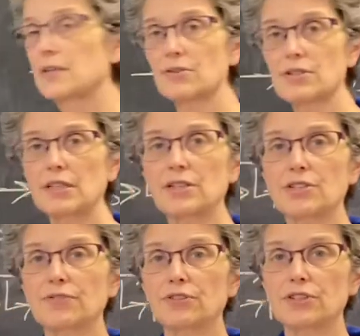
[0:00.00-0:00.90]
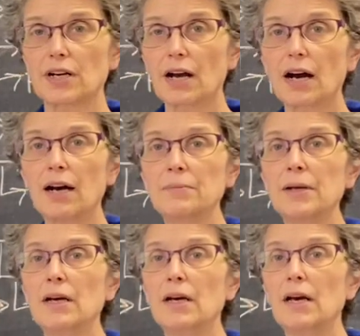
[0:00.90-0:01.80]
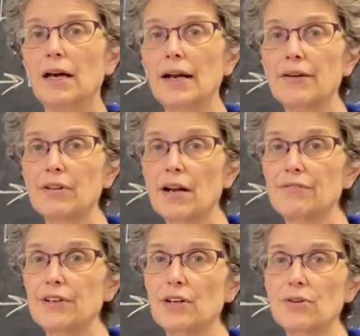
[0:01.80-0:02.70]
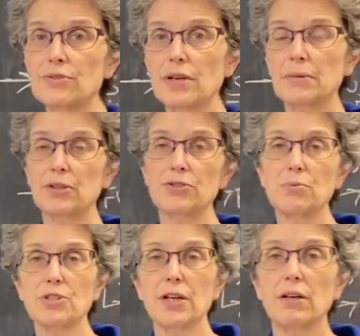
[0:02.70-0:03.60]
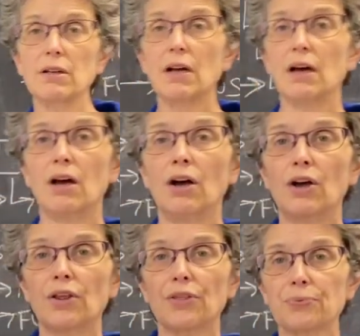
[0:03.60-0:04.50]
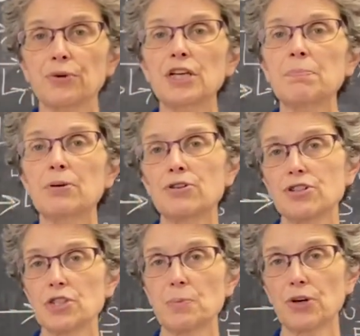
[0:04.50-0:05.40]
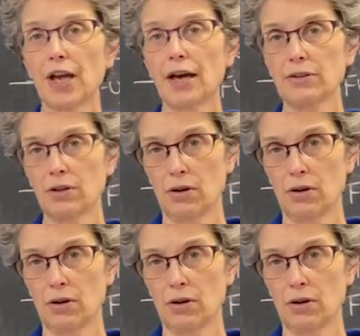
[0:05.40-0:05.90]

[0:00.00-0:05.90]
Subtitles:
drsallyjfoot.com, and I have a lot of videos on my YouTube channel. 3 perches per cat in the